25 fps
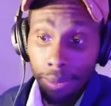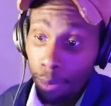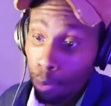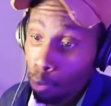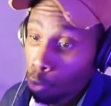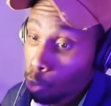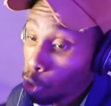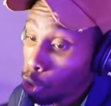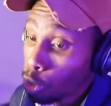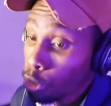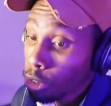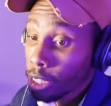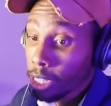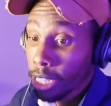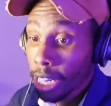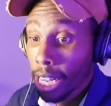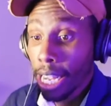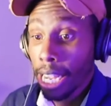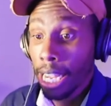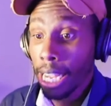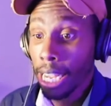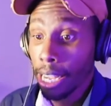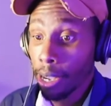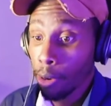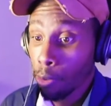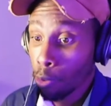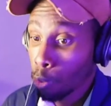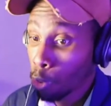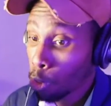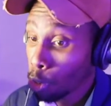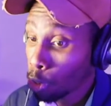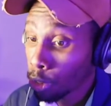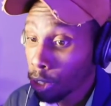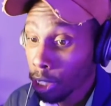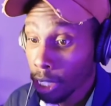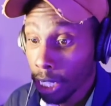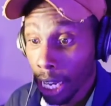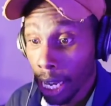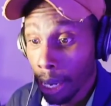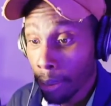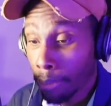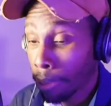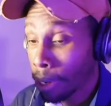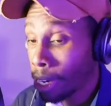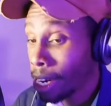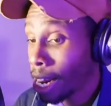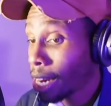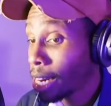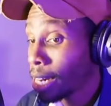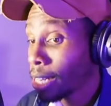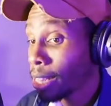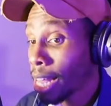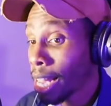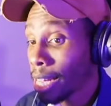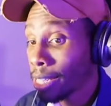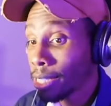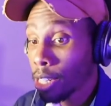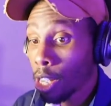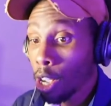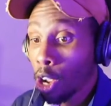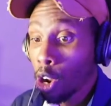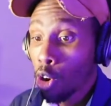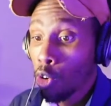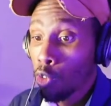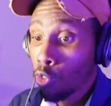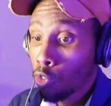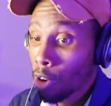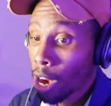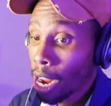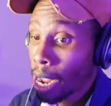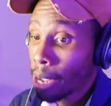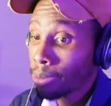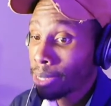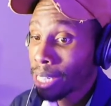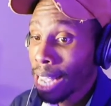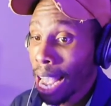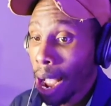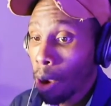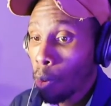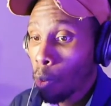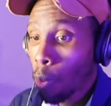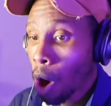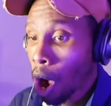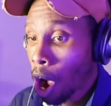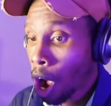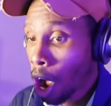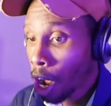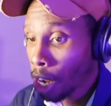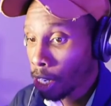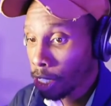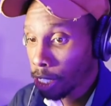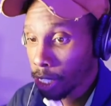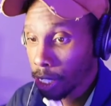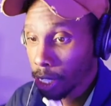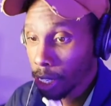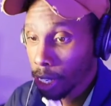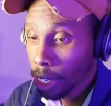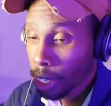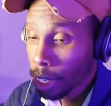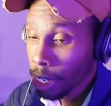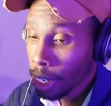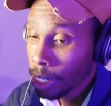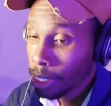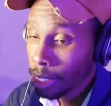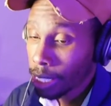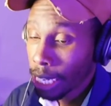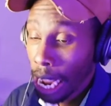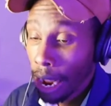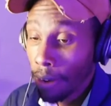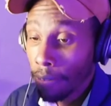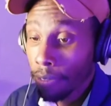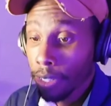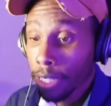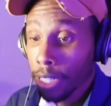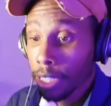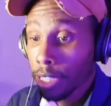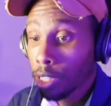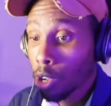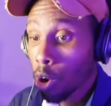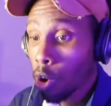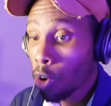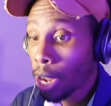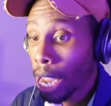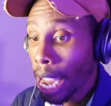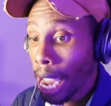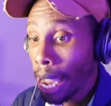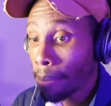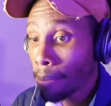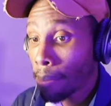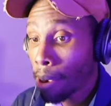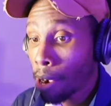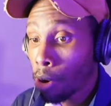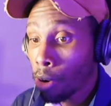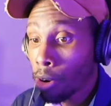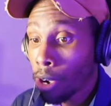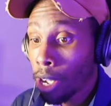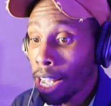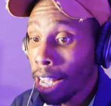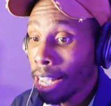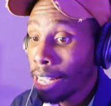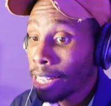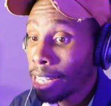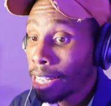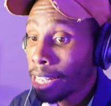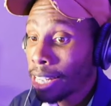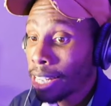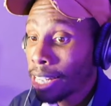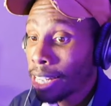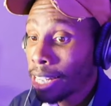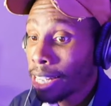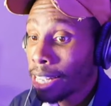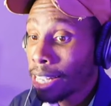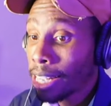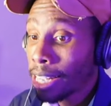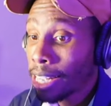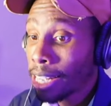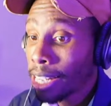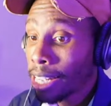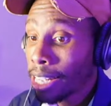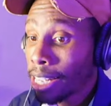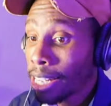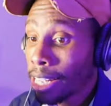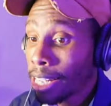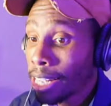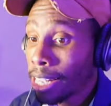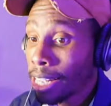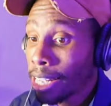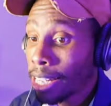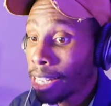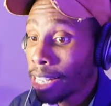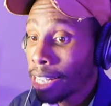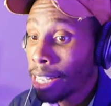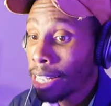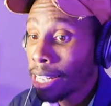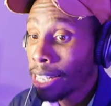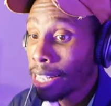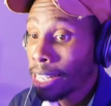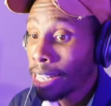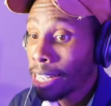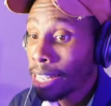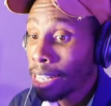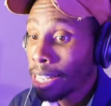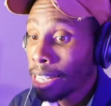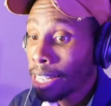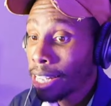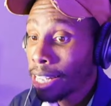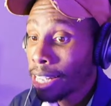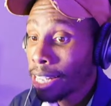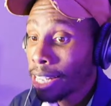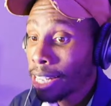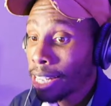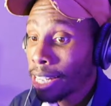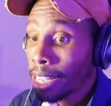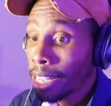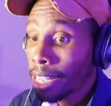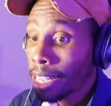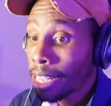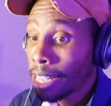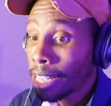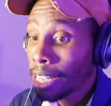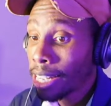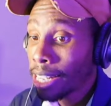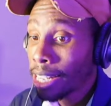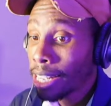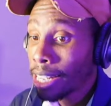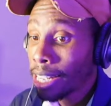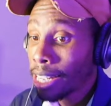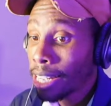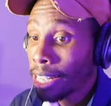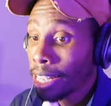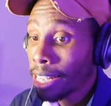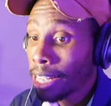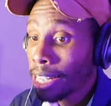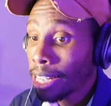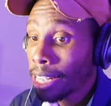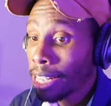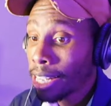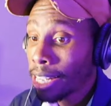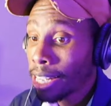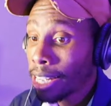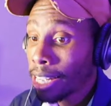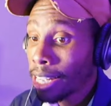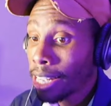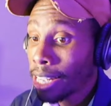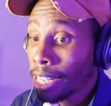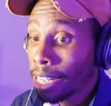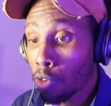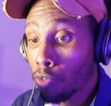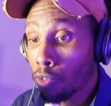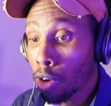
we'll see. We'll see. But nonetheless, Rams got washed. San Francisco came out, gave them the old 1976 game plan. We're gonna run,